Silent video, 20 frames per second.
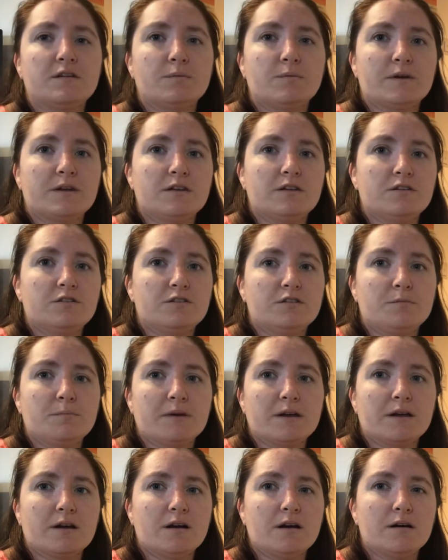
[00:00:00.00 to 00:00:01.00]
when you do
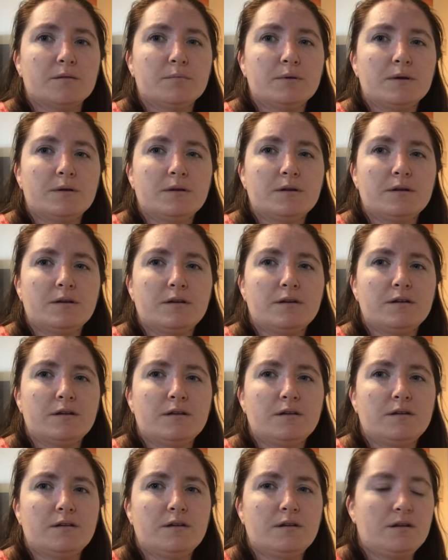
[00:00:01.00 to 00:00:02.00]
pick up
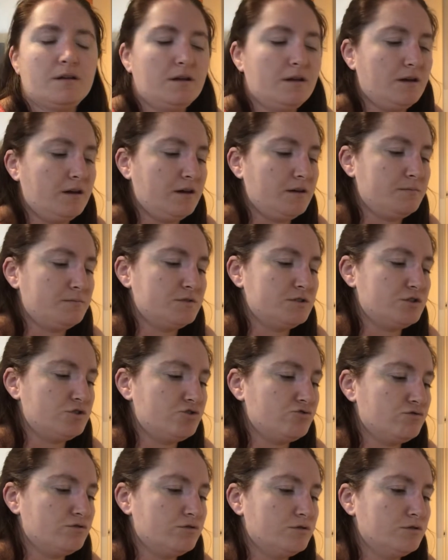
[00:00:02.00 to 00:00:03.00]
to
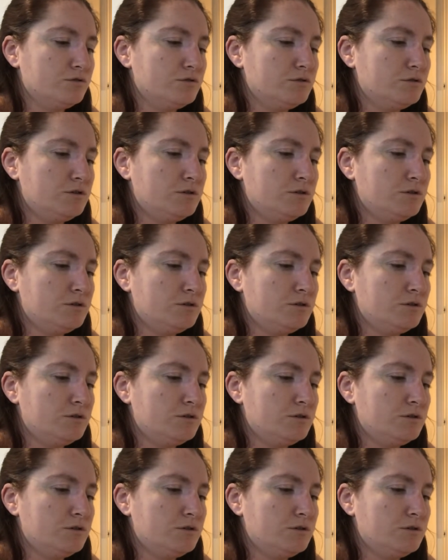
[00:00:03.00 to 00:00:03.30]
draw